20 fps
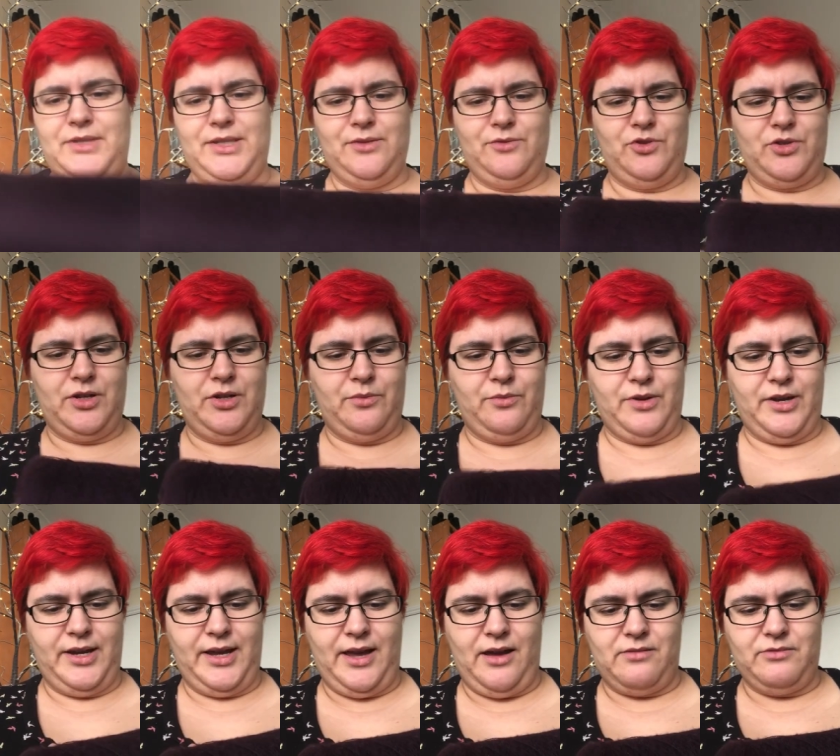I'm still trying to
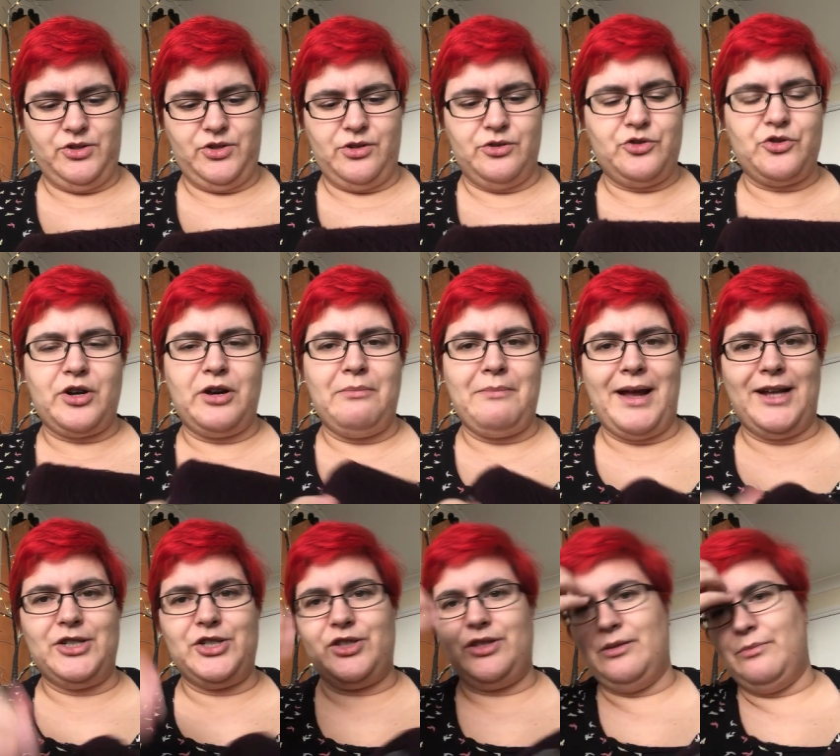work out, still trying to
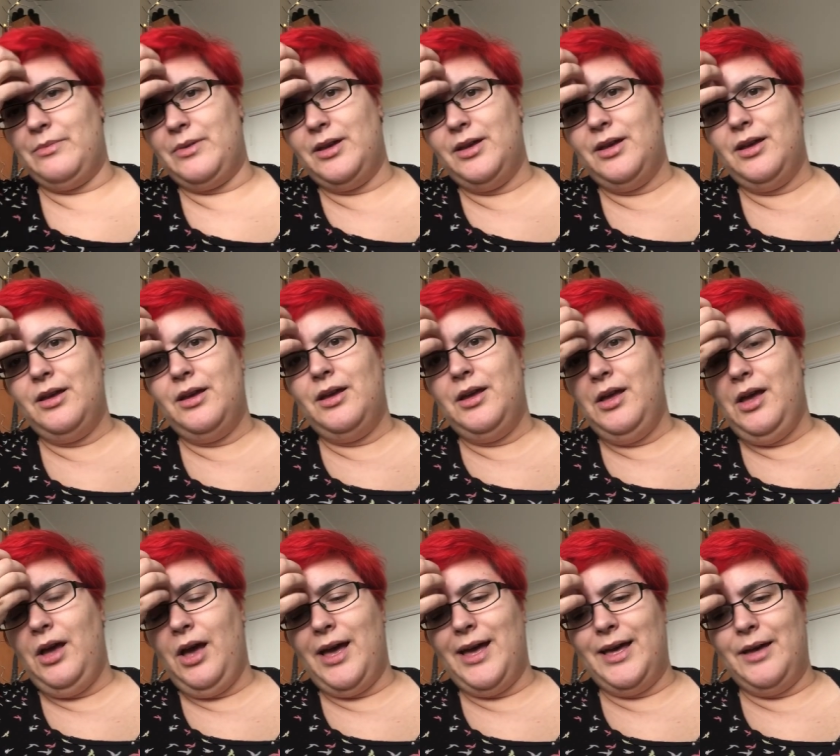match them.
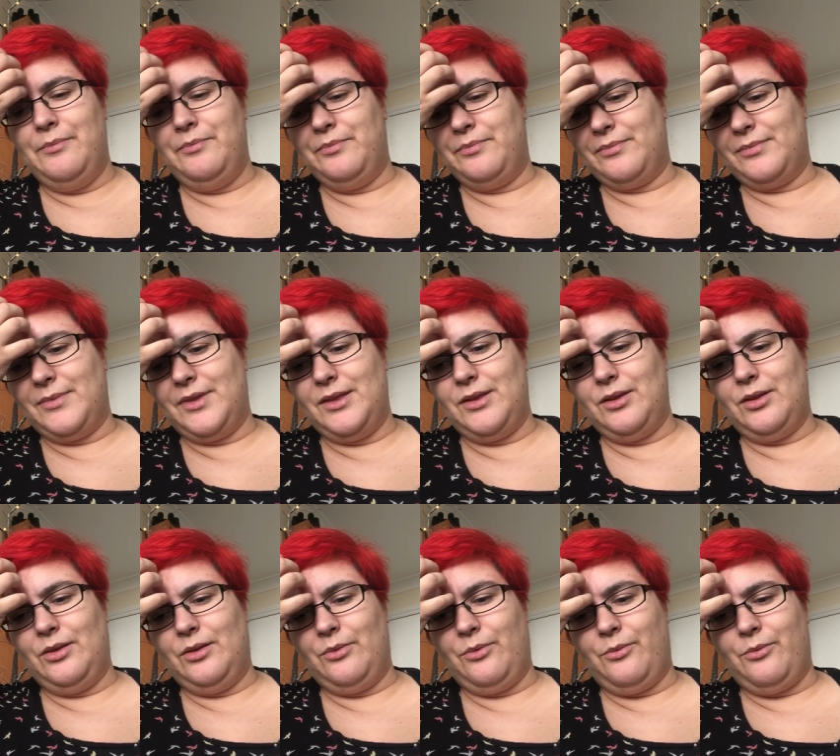Um,
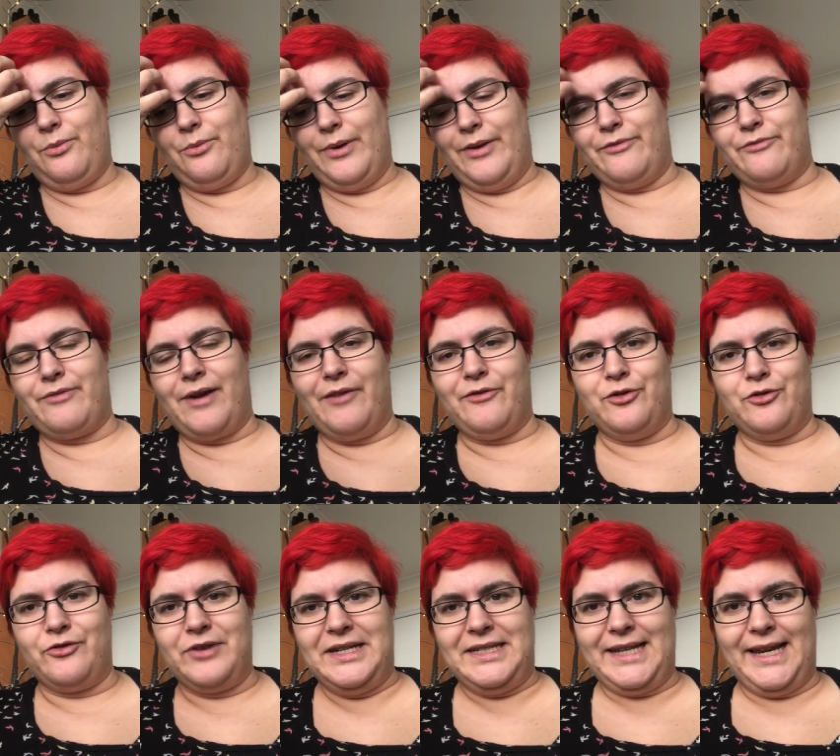with
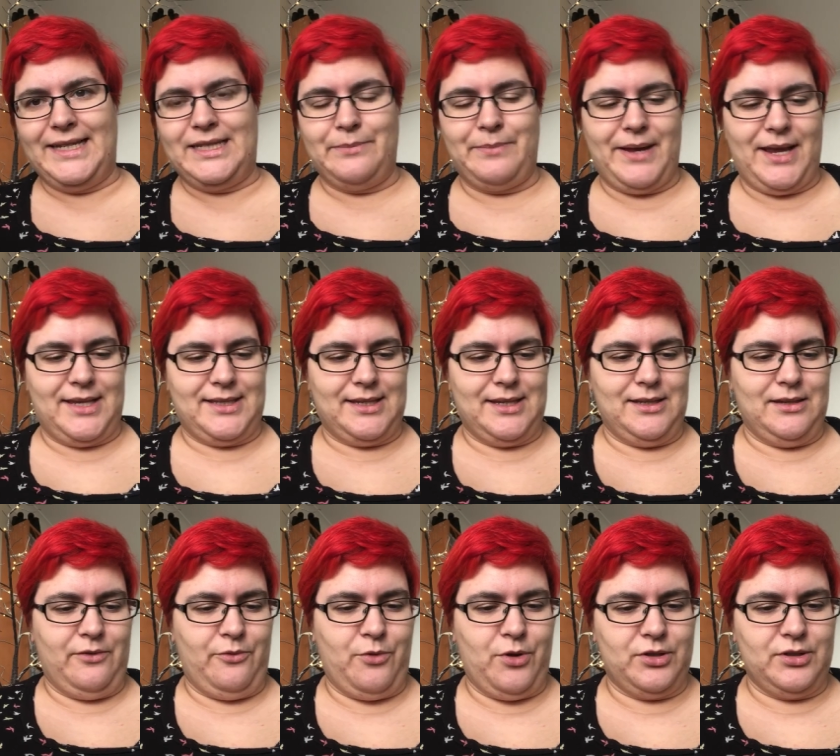Ravelry databases
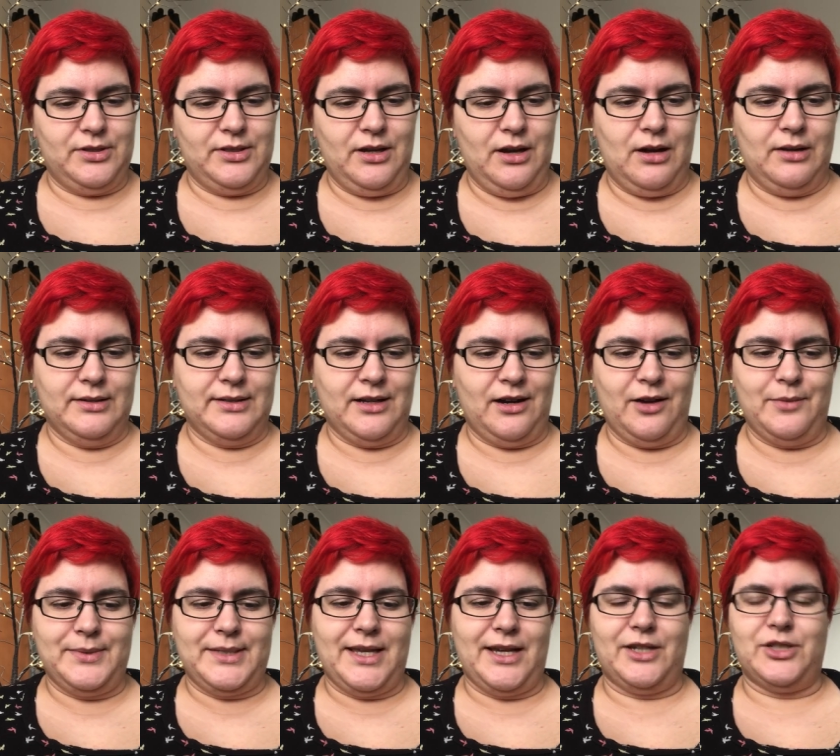of what the yarn
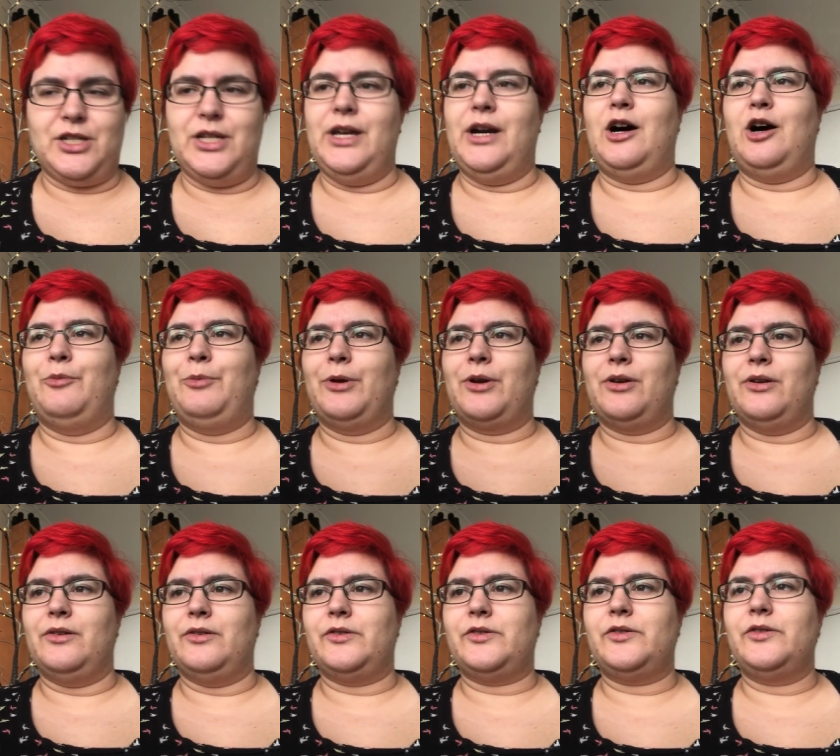types they actually are
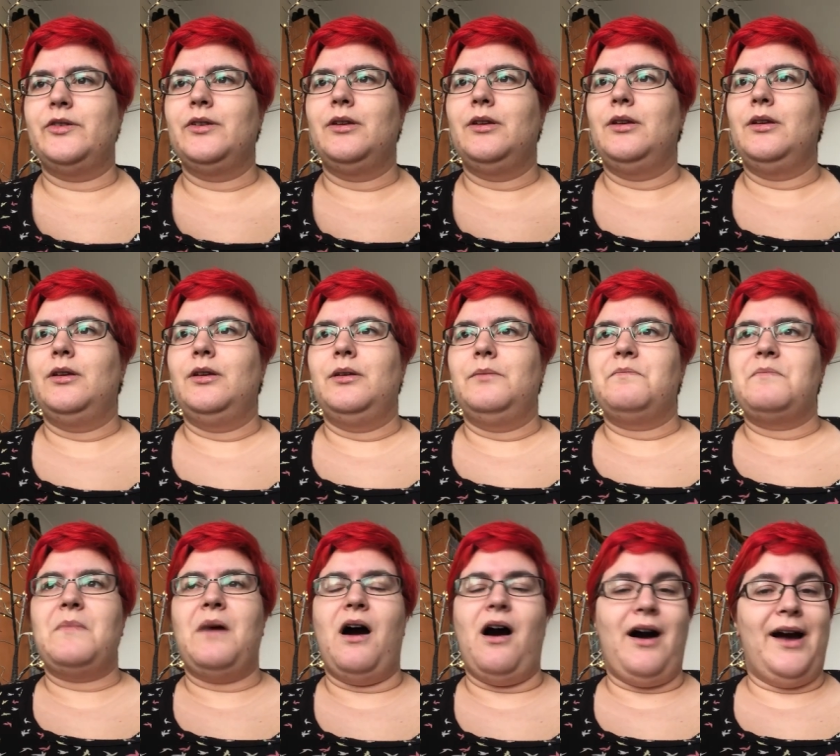because
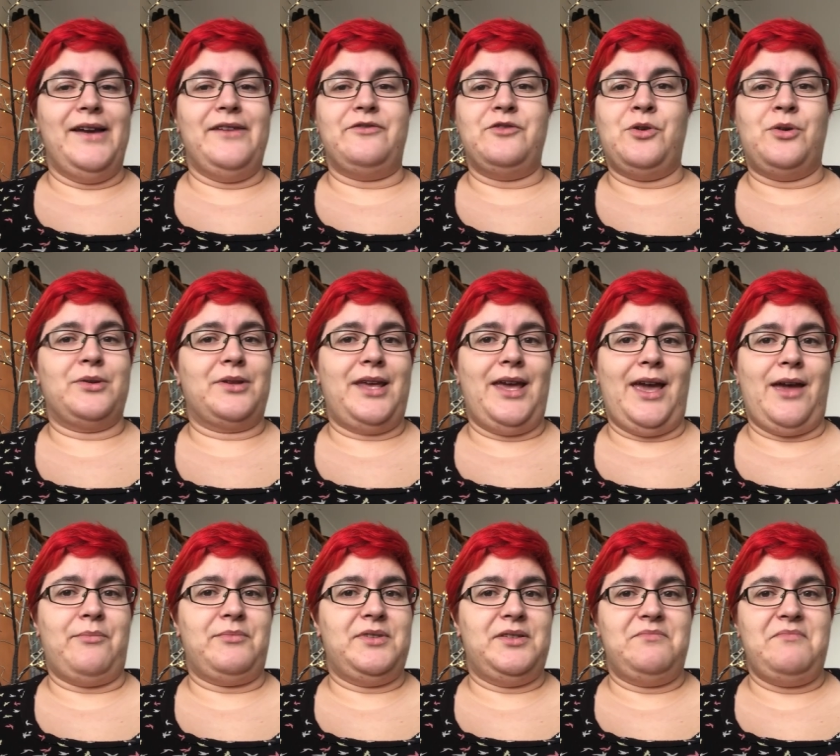I have not
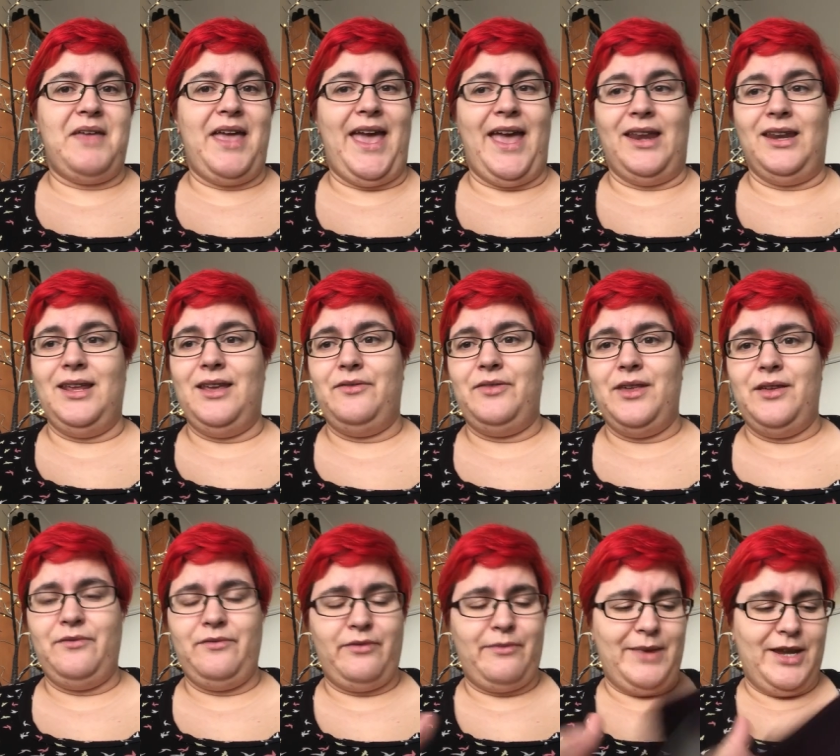kept any of the
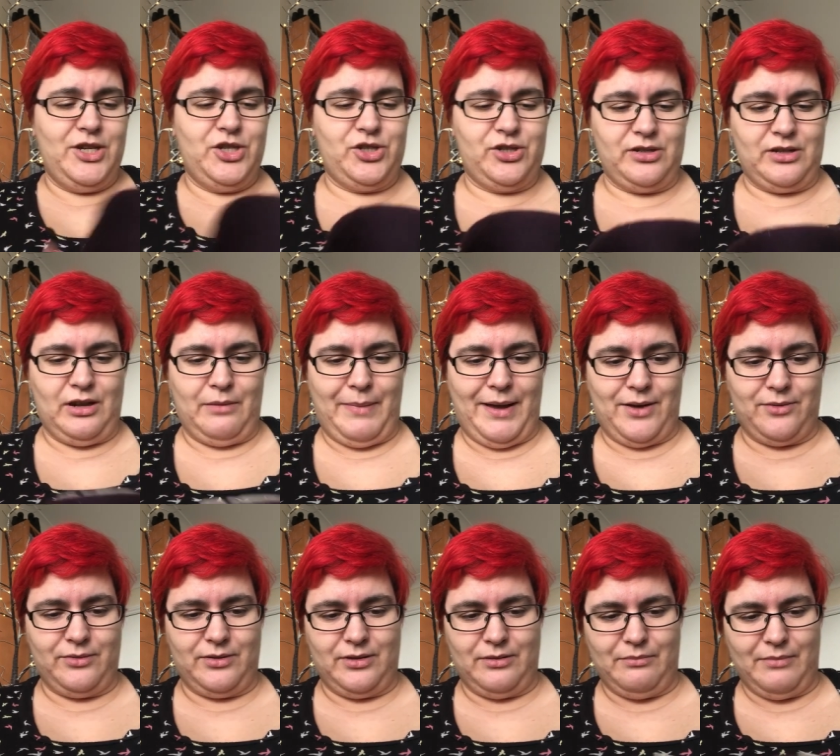information
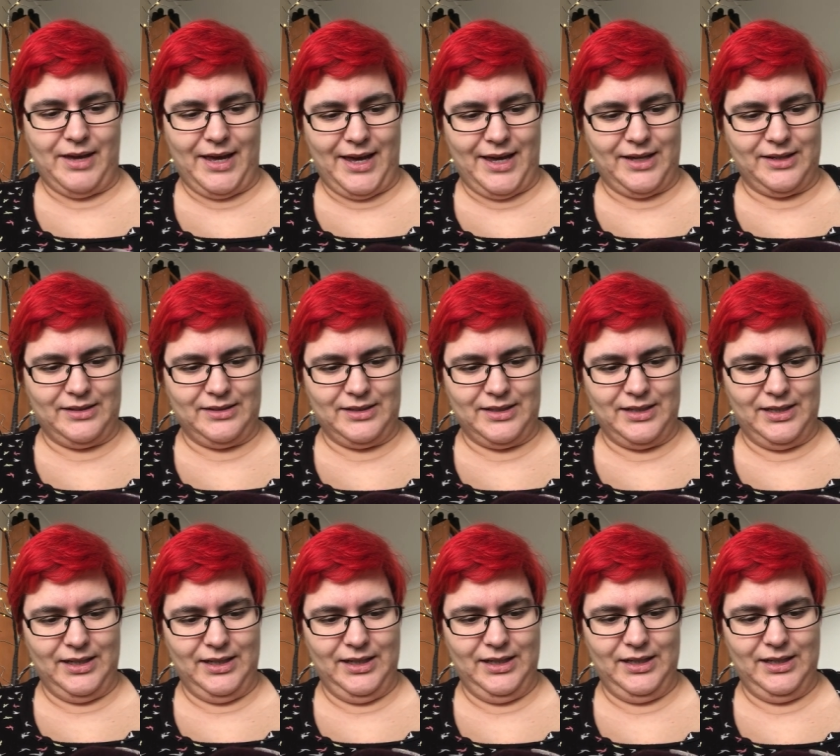about them and
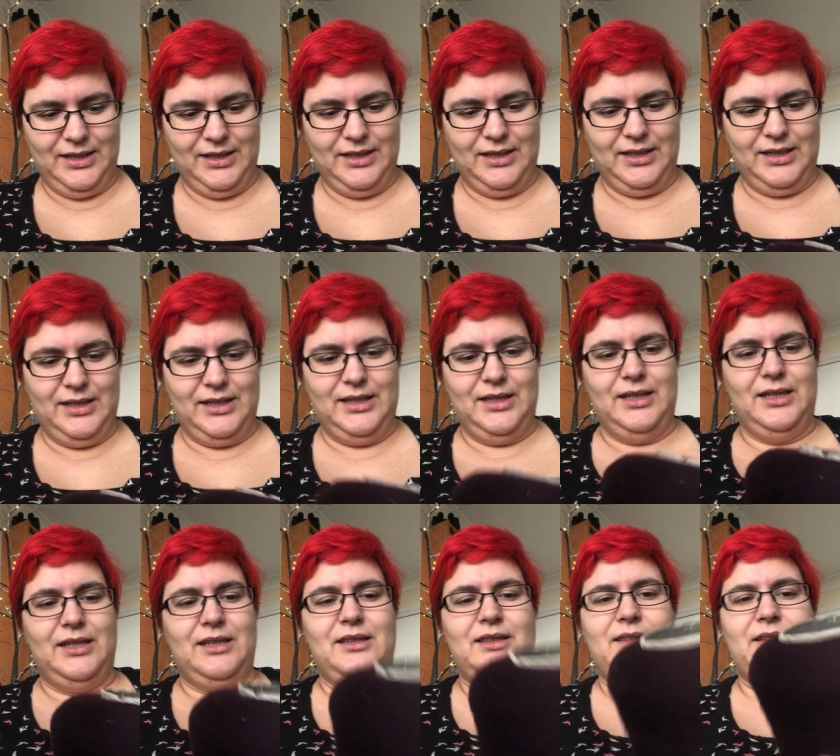
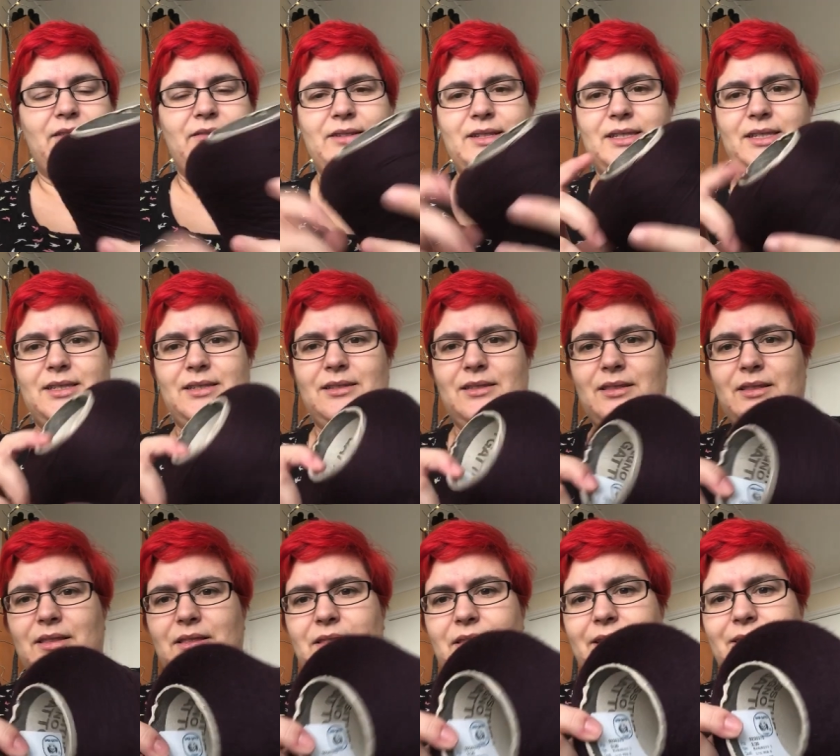there is
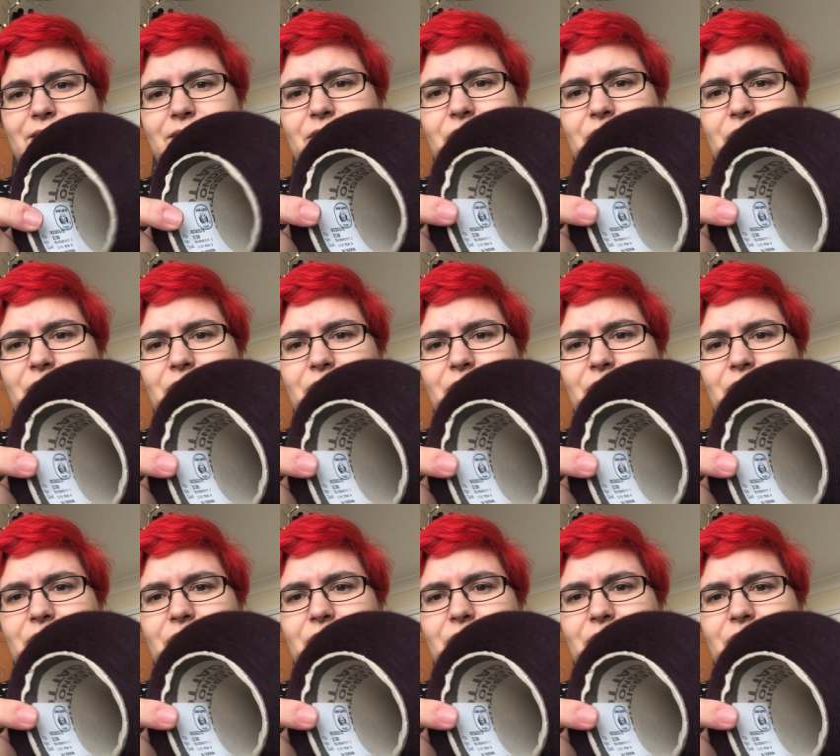the